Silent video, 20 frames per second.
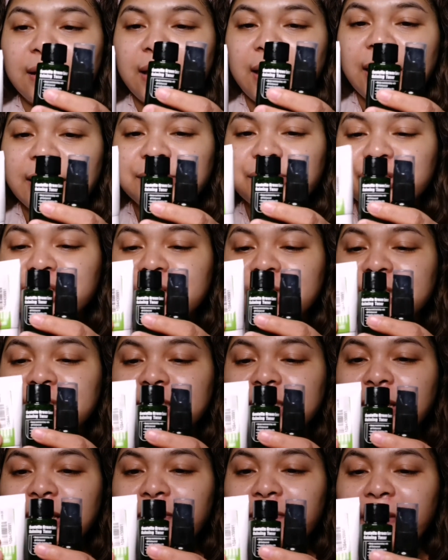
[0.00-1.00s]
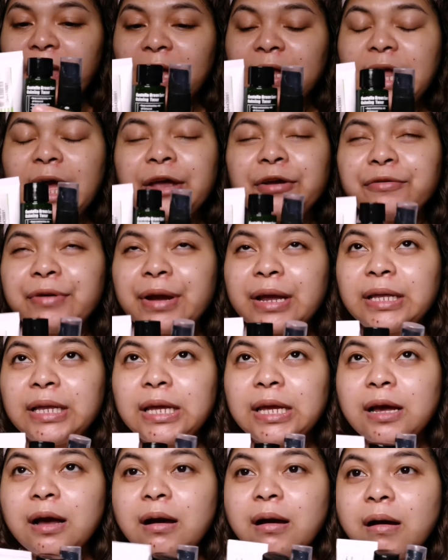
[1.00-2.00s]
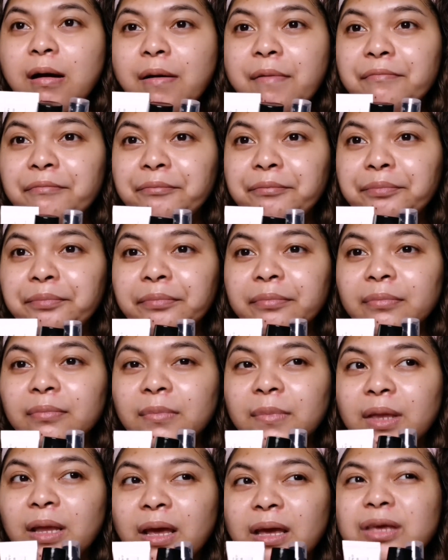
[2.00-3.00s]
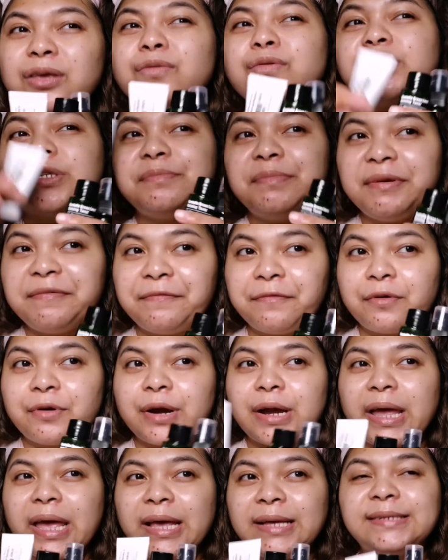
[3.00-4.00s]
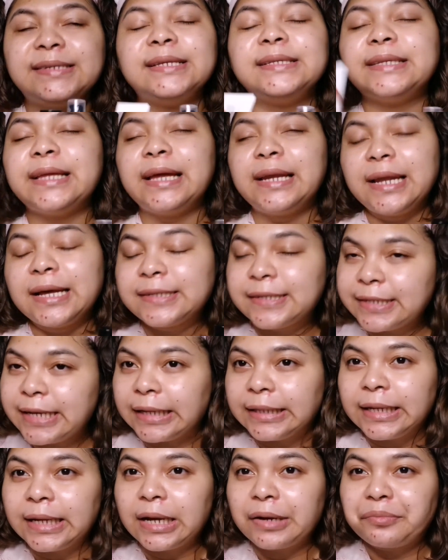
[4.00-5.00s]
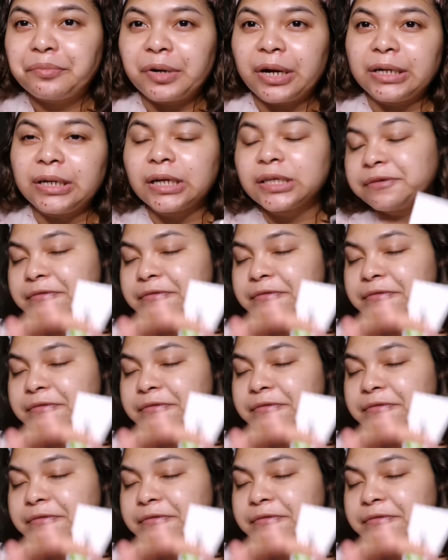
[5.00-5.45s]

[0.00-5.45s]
it's just that I already used before a Centella Asiatica products